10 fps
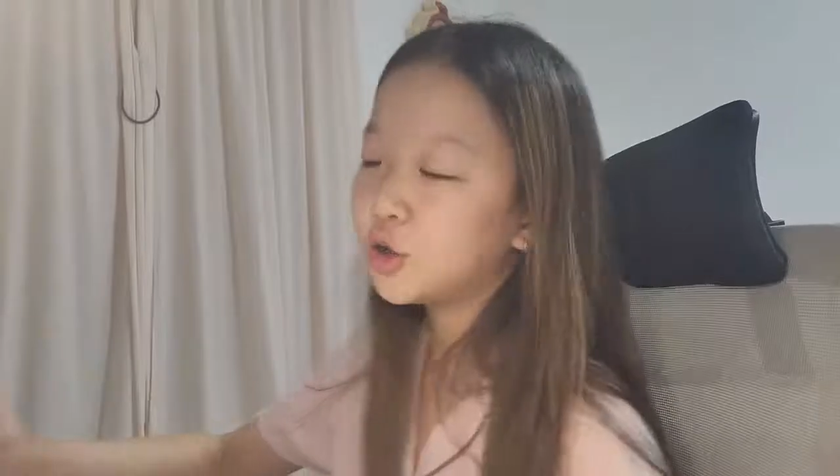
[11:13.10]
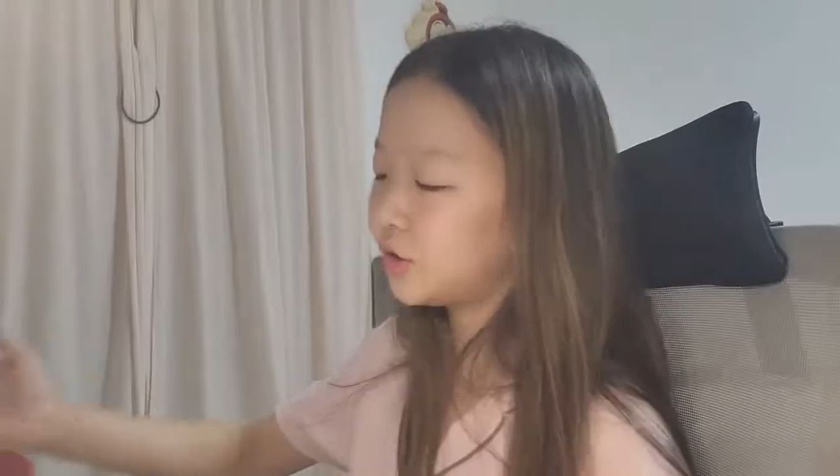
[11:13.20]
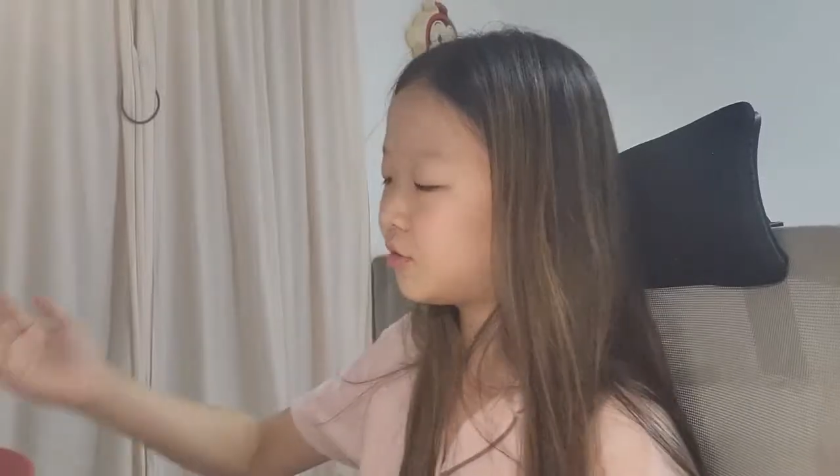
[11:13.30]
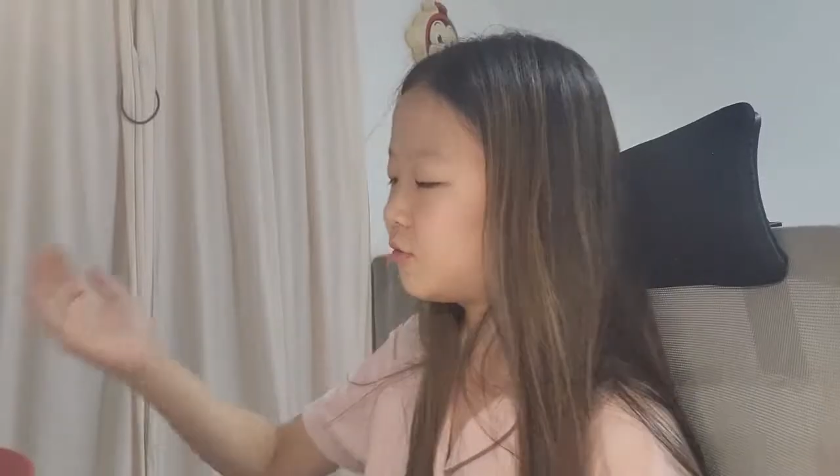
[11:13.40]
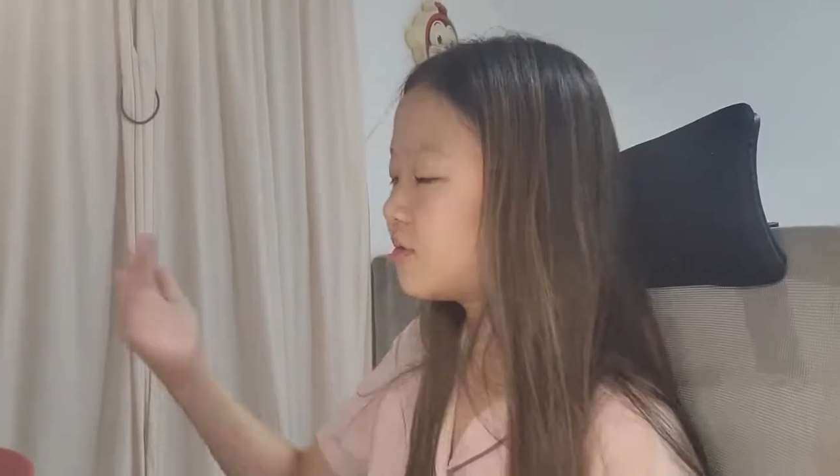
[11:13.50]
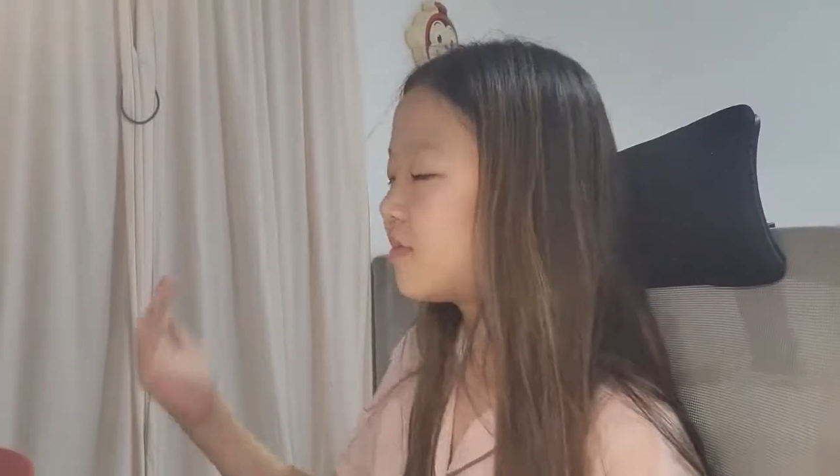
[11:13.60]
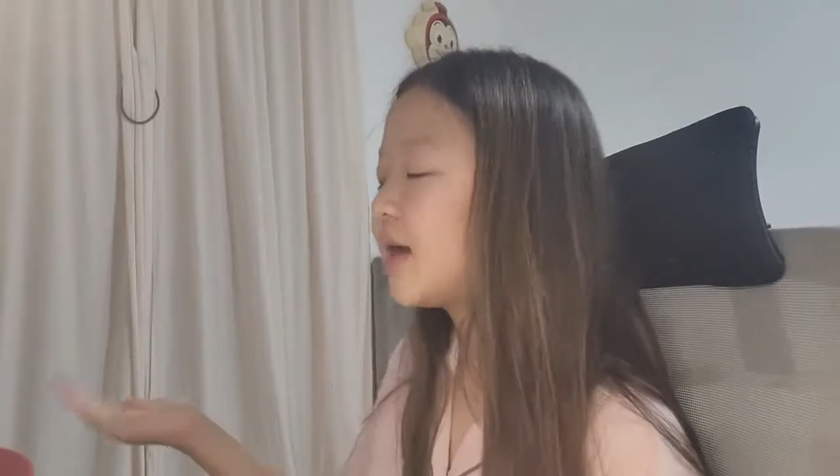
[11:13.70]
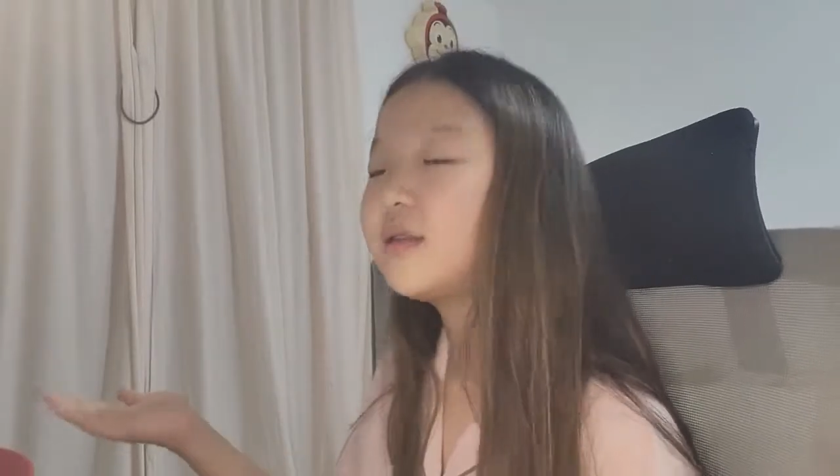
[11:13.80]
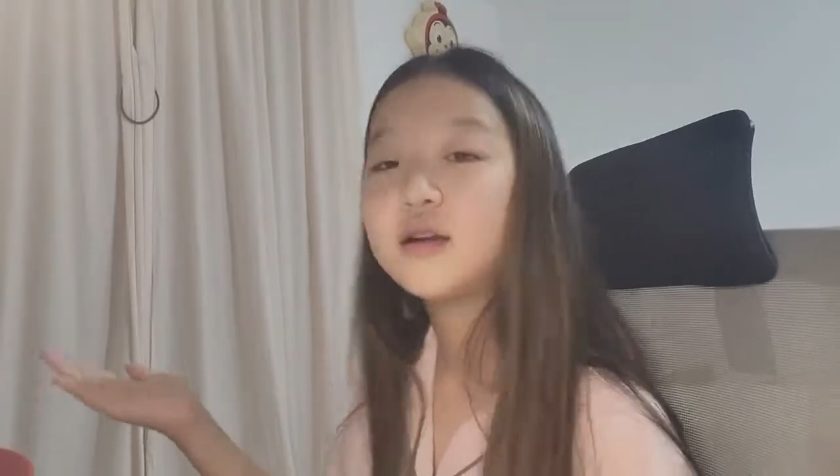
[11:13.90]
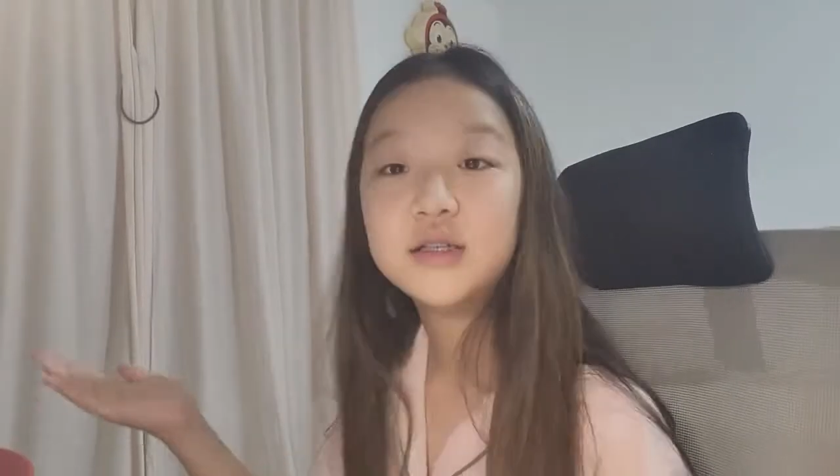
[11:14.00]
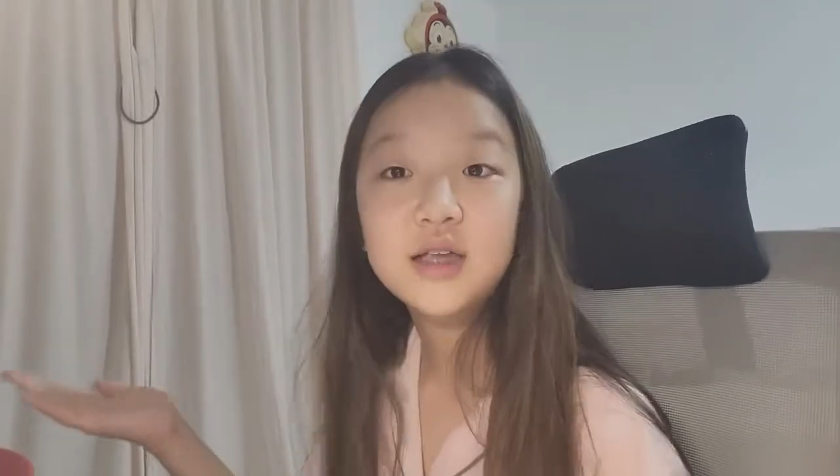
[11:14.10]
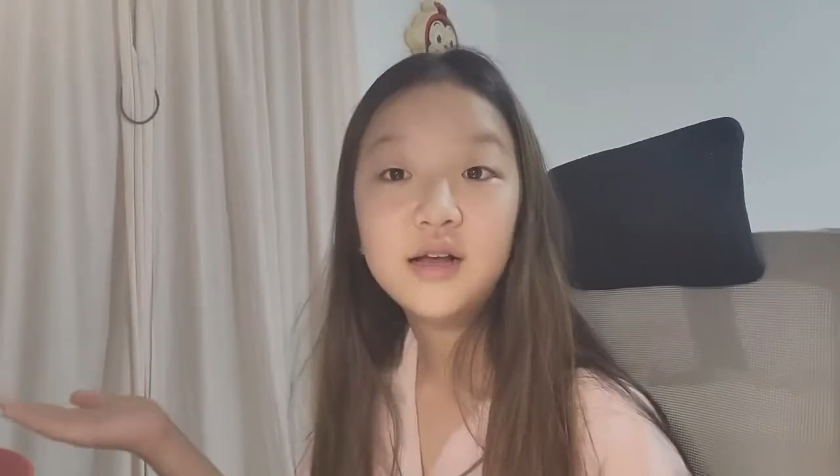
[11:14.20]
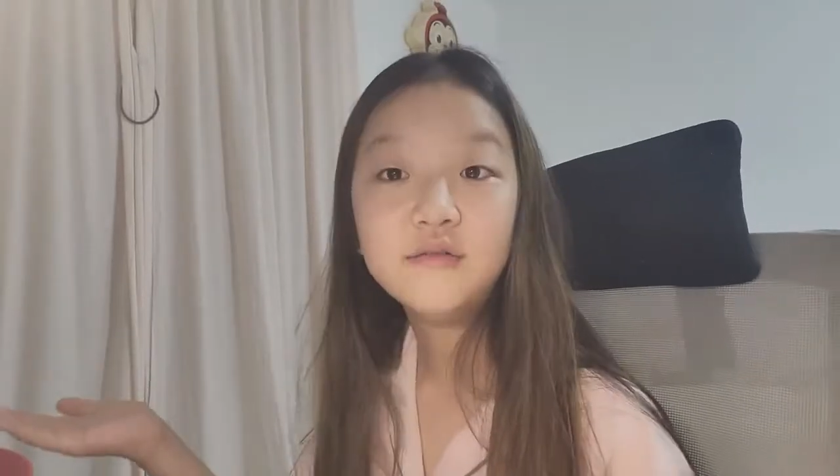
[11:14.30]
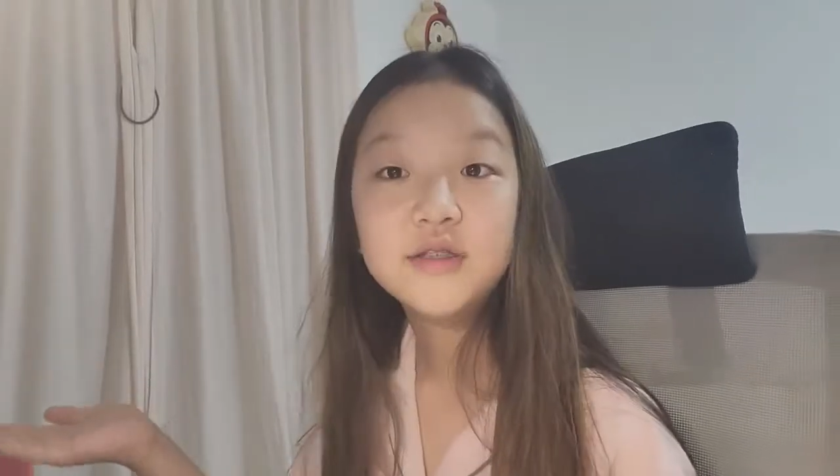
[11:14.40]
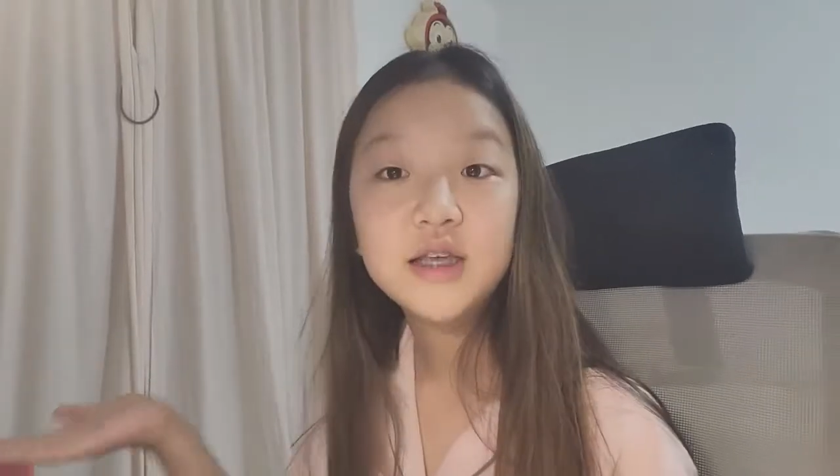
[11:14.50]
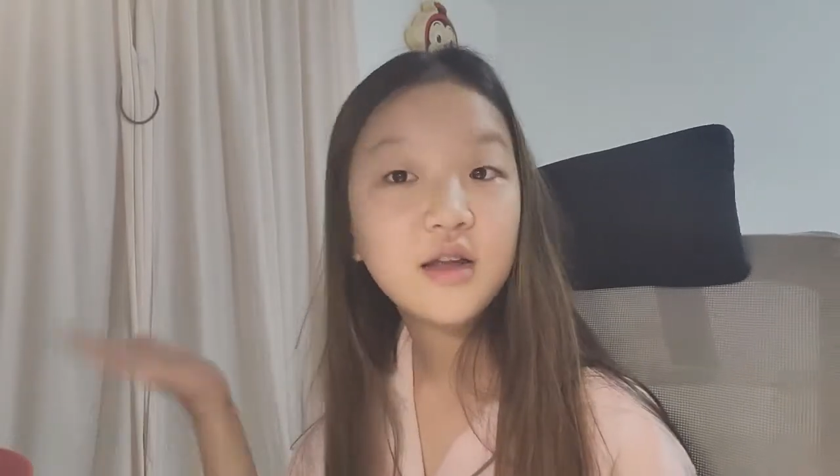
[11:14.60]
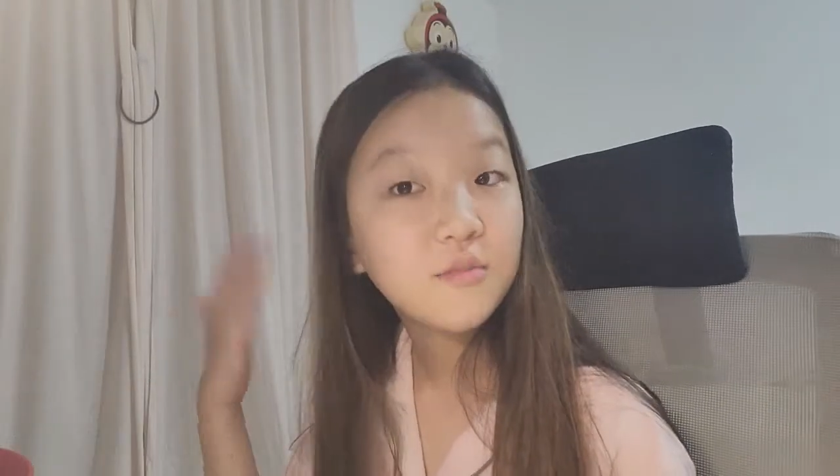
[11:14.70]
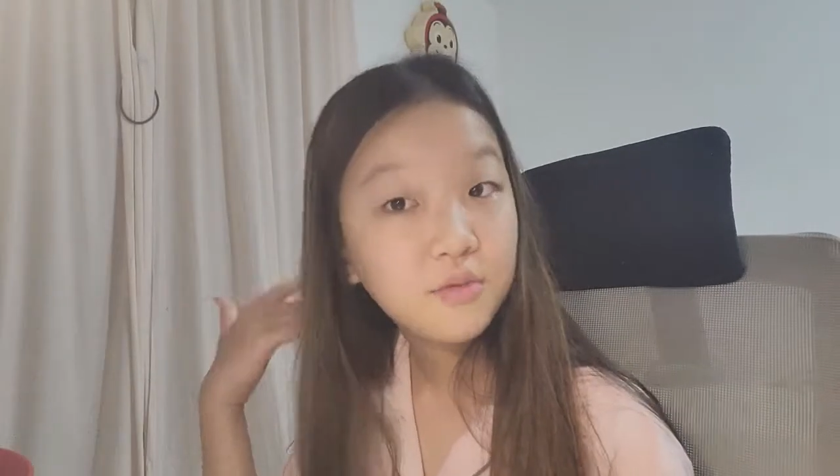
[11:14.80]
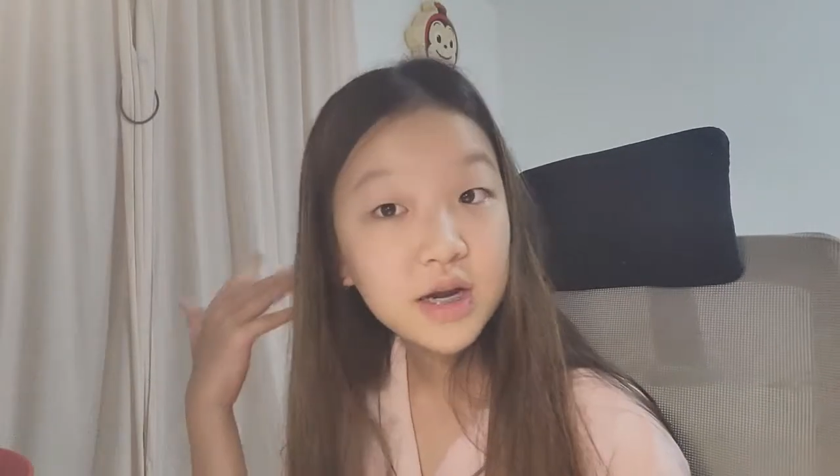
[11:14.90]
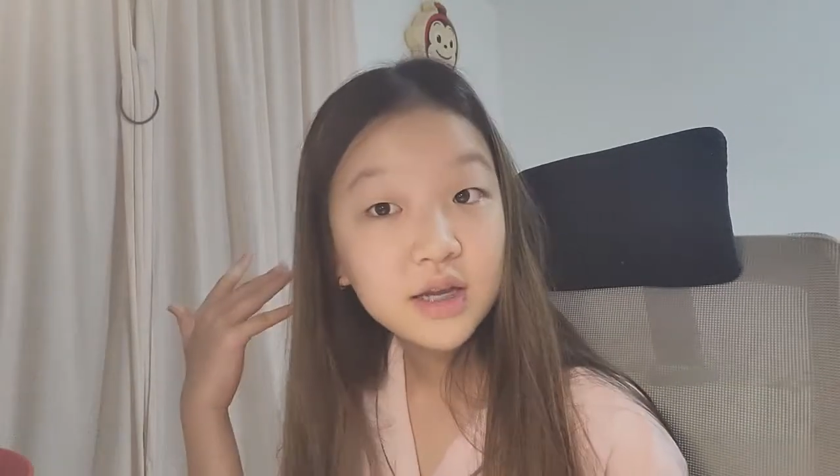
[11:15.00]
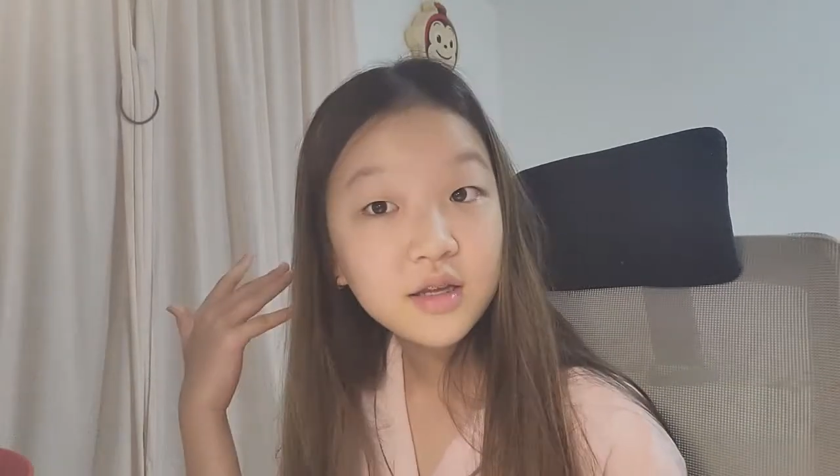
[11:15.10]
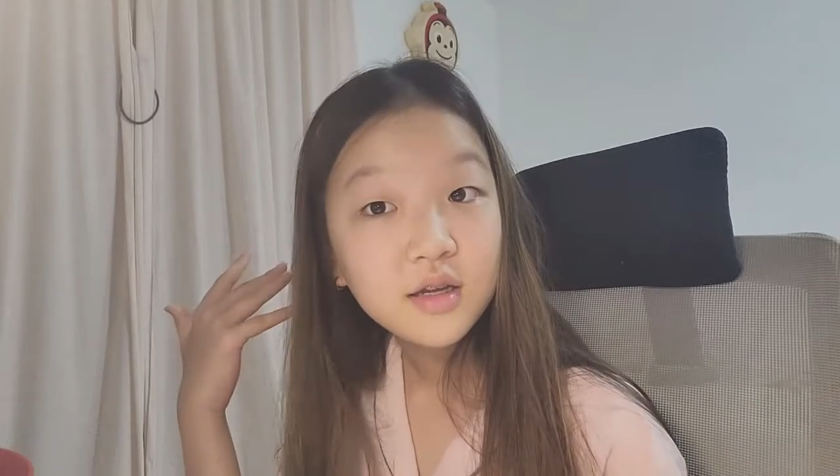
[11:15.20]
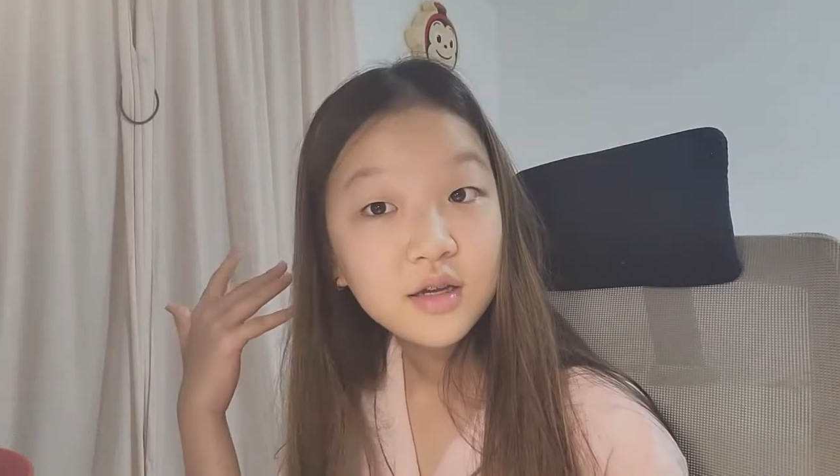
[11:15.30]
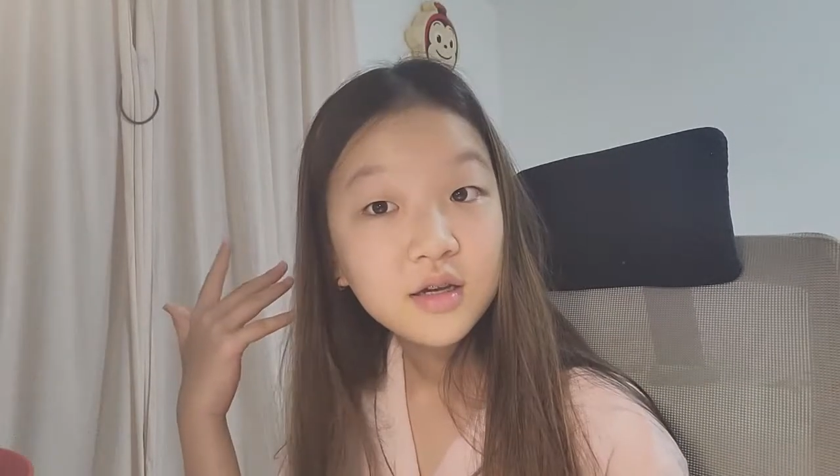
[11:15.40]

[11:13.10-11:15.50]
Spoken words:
to remind ourselves in our brain